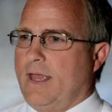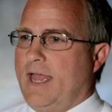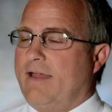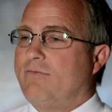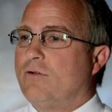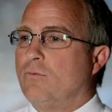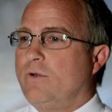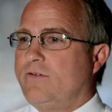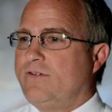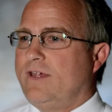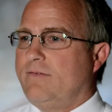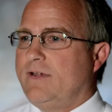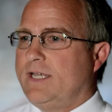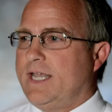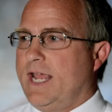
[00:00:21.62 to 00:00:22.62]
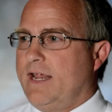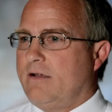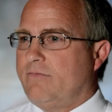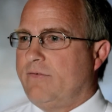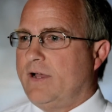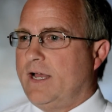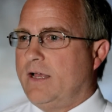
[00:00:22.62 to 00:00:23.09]
After receiving data
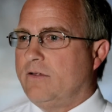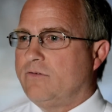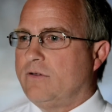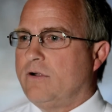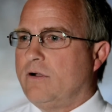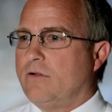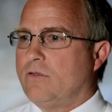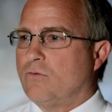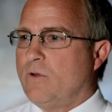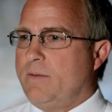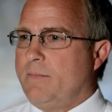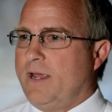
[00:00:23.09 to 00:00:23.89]
files, there are three